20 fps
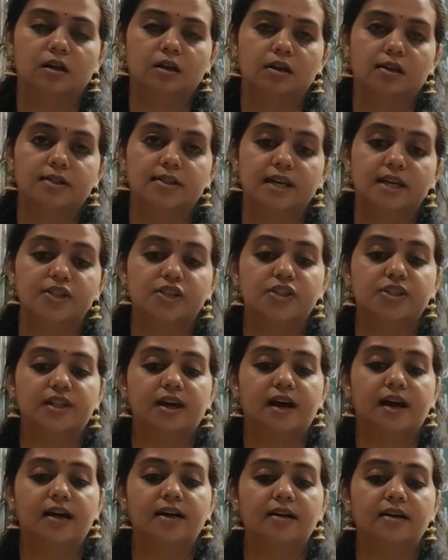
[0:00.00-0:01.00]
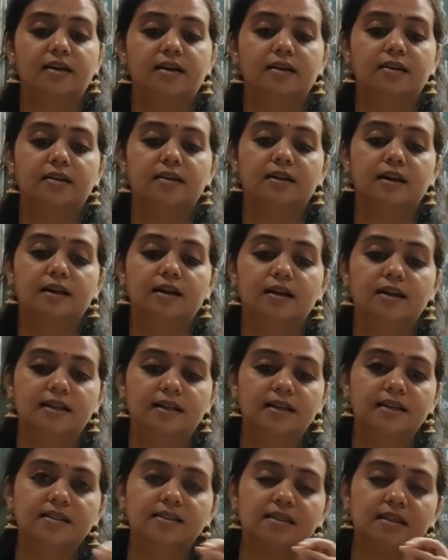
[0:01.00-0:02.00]
such that it
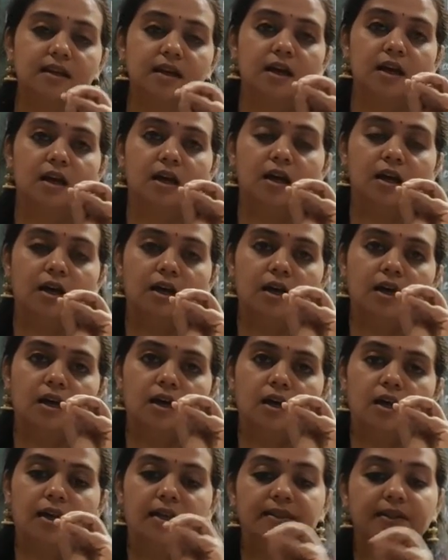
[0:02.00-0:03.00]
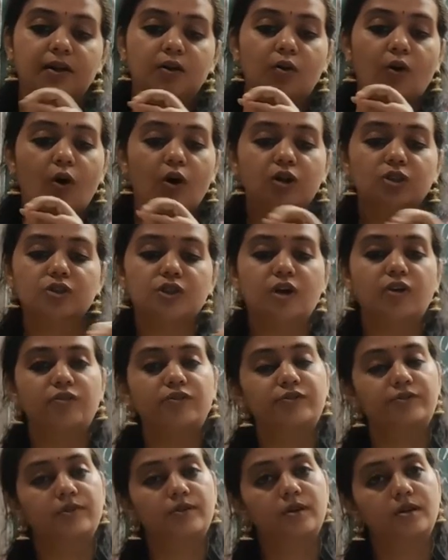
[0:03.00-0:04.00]
is in the course of
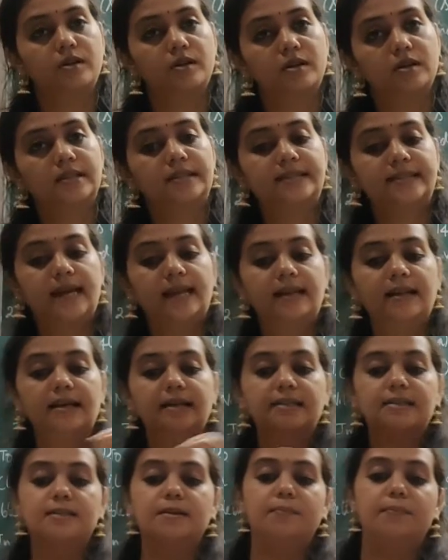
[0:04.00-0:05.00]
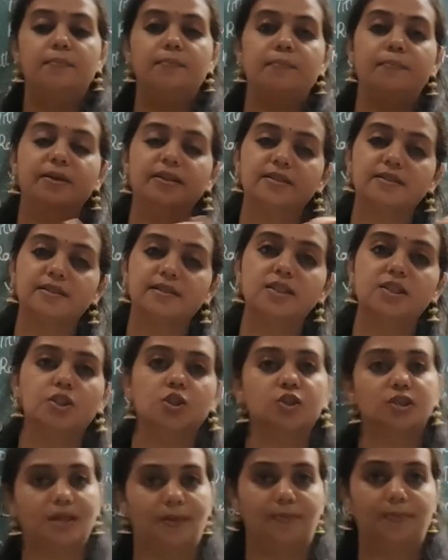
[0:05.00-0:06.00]
seller's business to
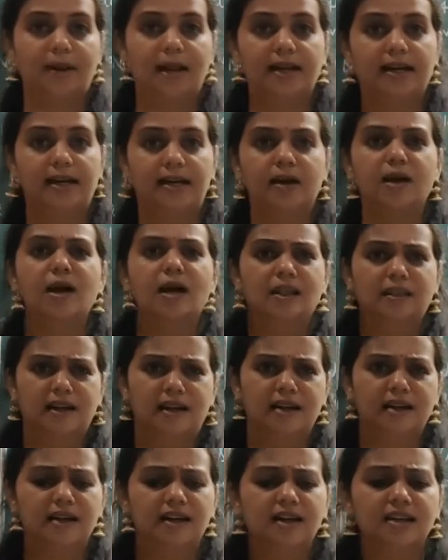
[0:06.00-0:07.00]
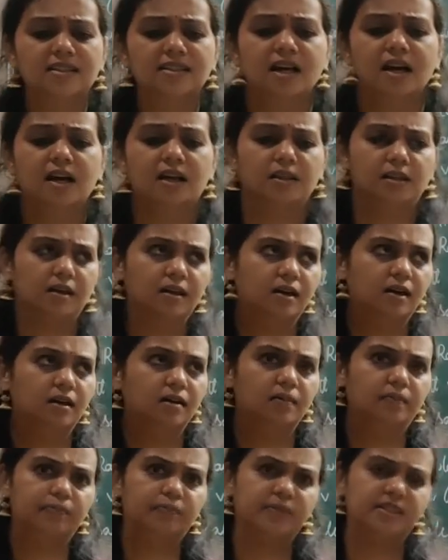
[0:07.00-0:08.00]
supply it. That is,
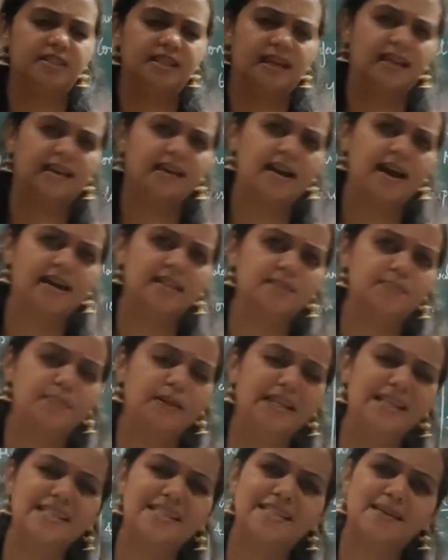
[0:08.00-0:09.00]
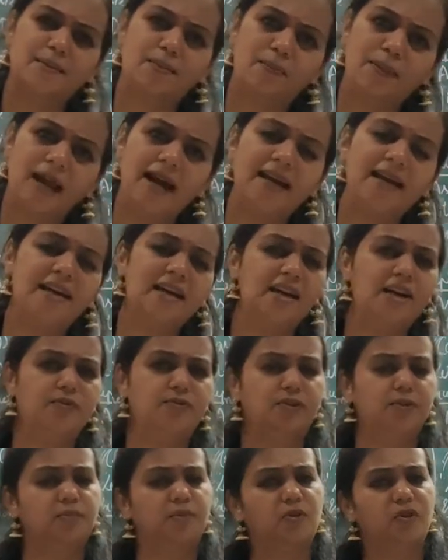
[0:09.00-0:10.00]
the seller has been supplying it
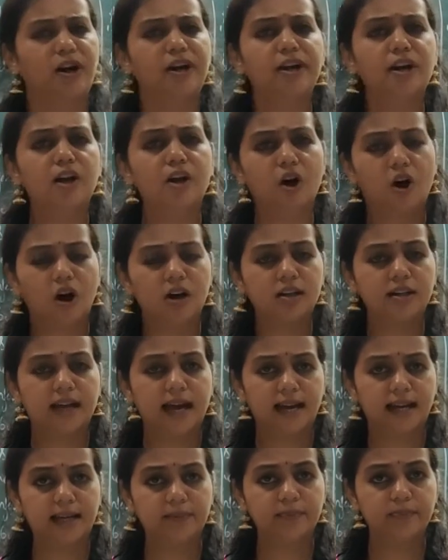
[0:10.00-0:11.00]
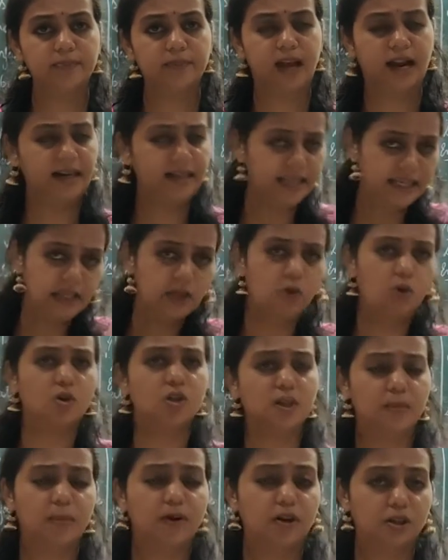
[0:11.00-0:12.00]
from quite a long time and he knows
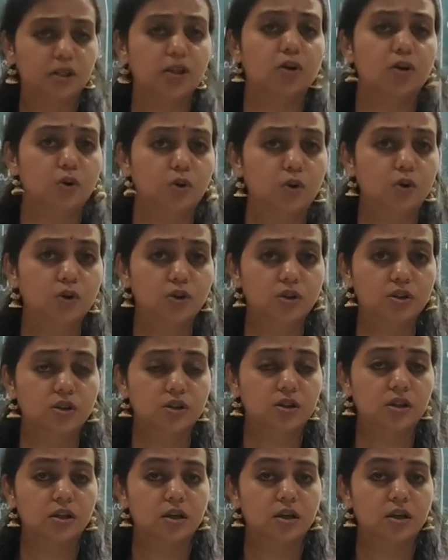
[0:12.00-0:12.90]
about the goods.